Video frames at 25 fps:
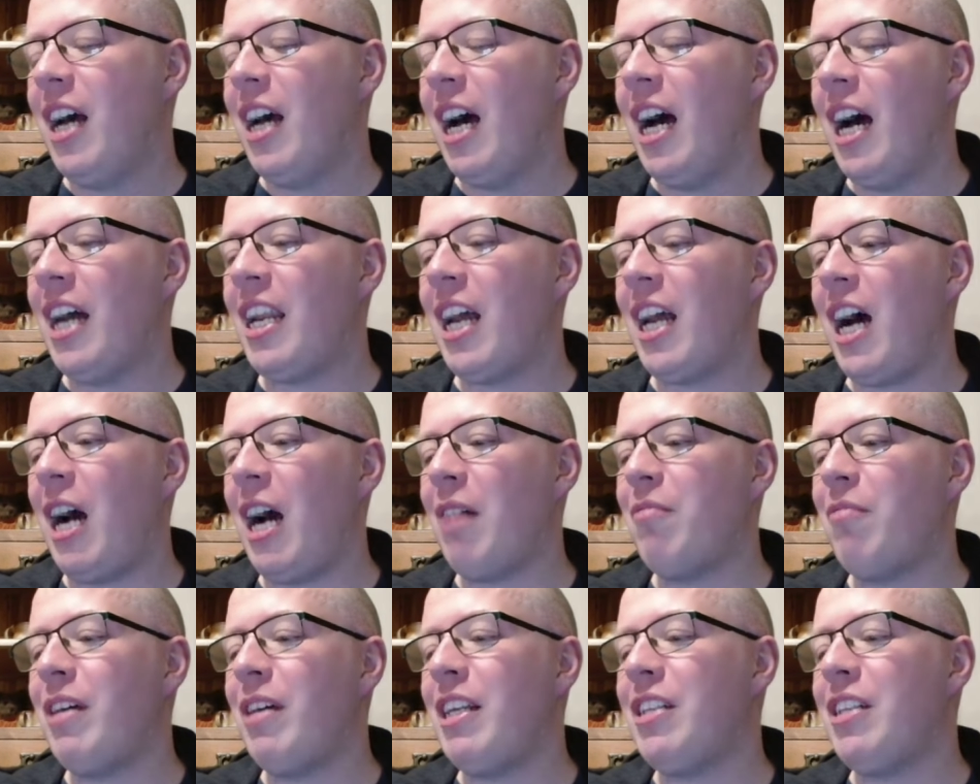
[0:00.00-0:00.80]
And I
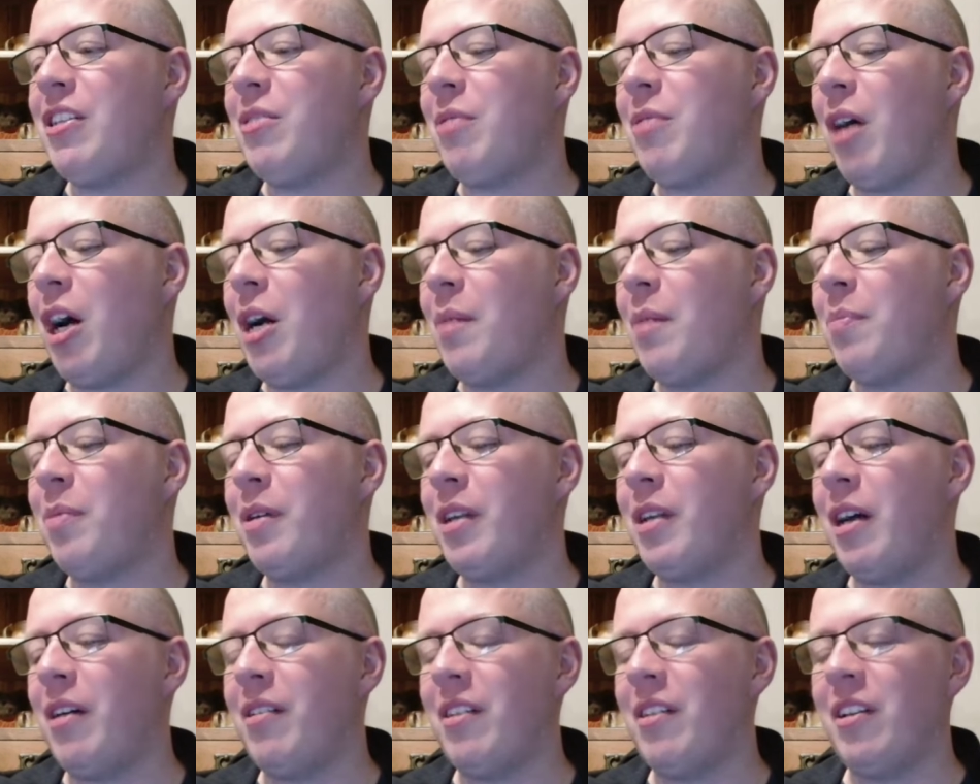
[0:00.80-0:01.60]
really do hope, you
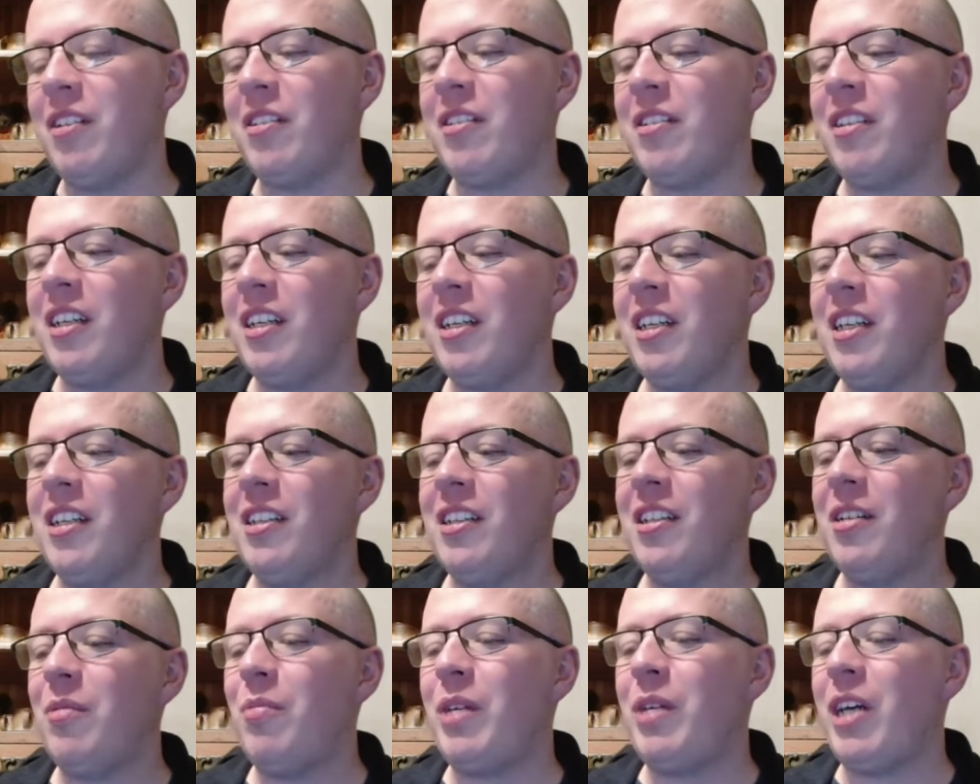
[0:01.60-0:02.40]
know, that
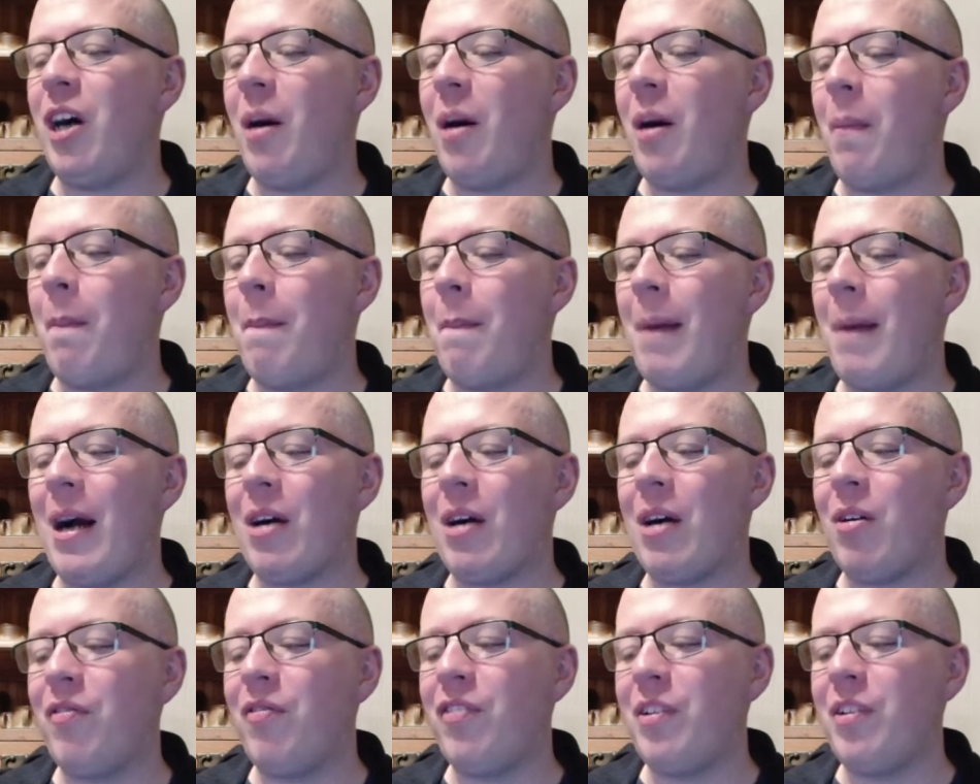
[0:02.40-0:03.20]
that we are bang
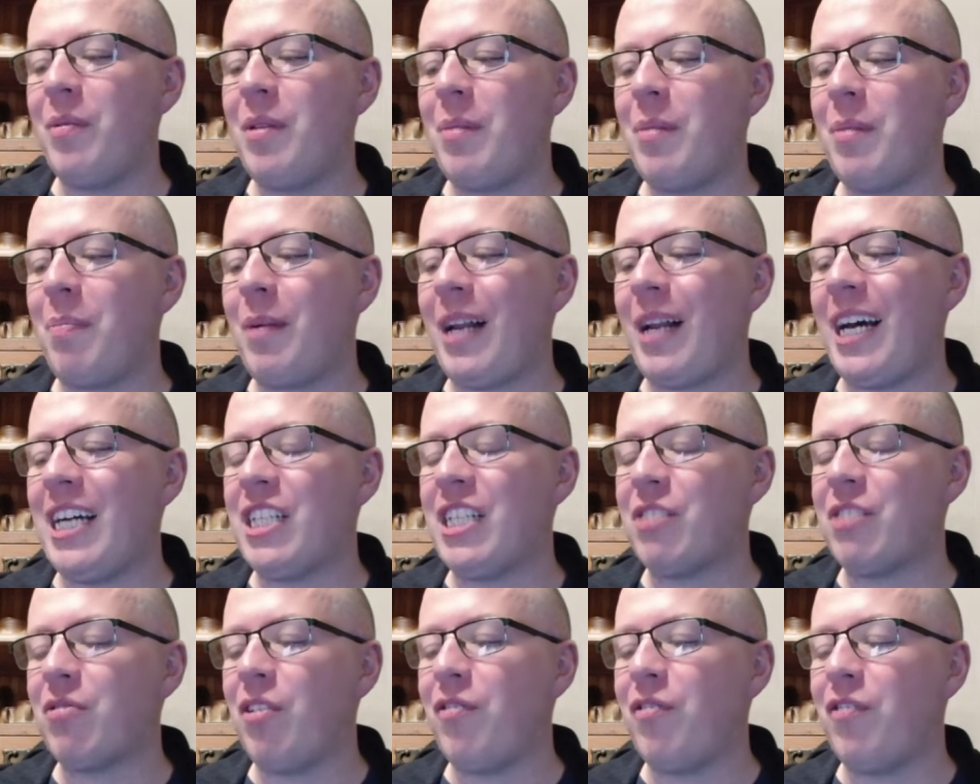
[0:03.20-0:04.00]
up for them, the players
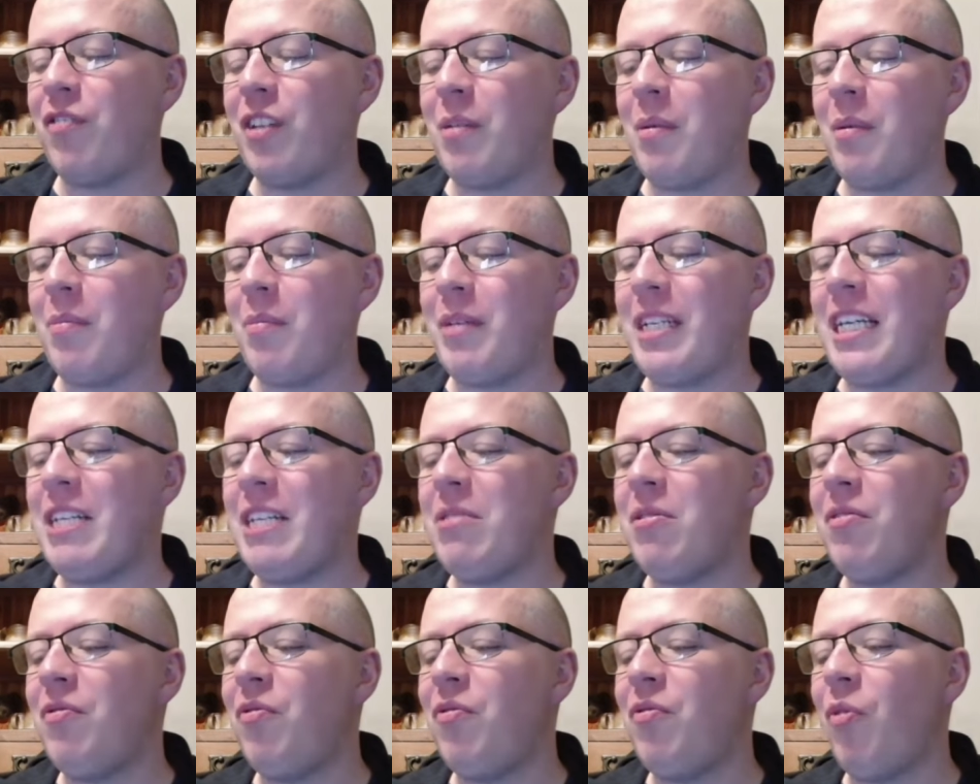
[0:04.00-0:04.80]
are up for them, and we need
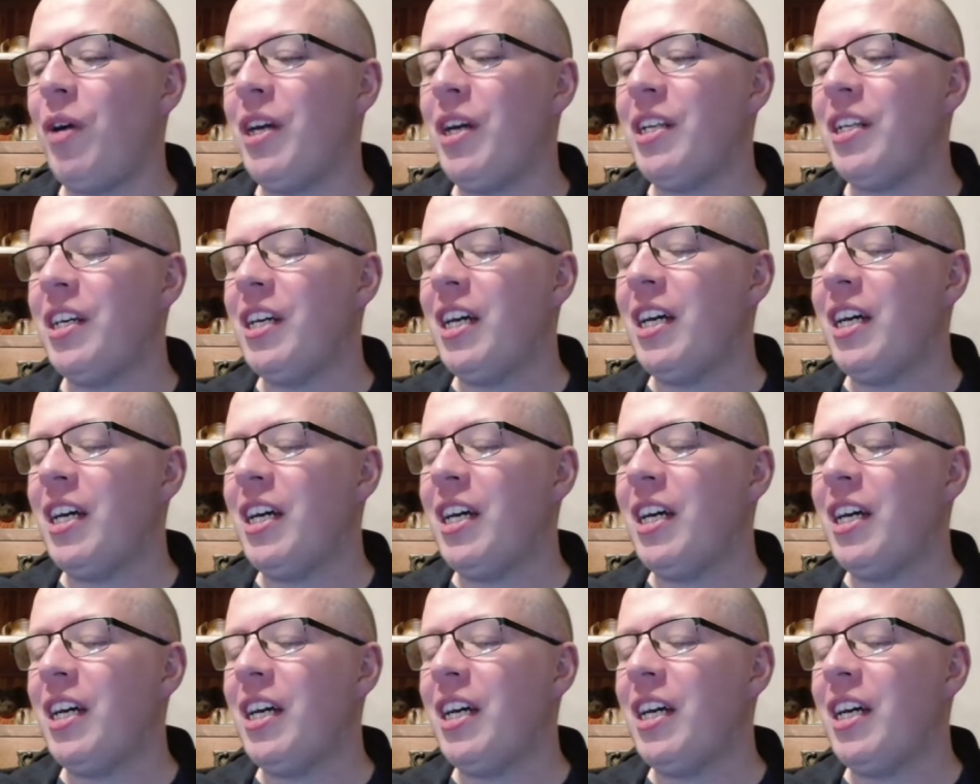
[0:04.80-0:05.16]
to avoid